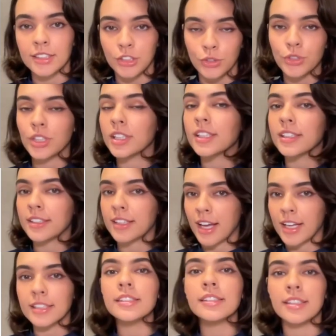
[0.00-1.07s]
Usually
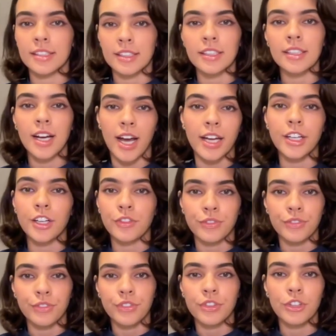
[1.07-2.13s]
that's the kind of
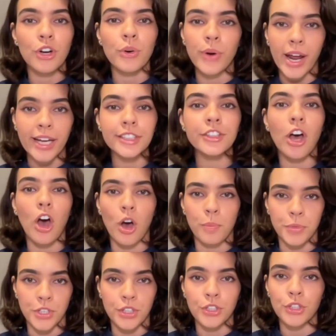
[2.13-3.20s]
correct
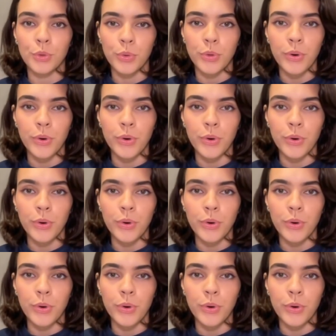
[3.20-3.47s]
option you will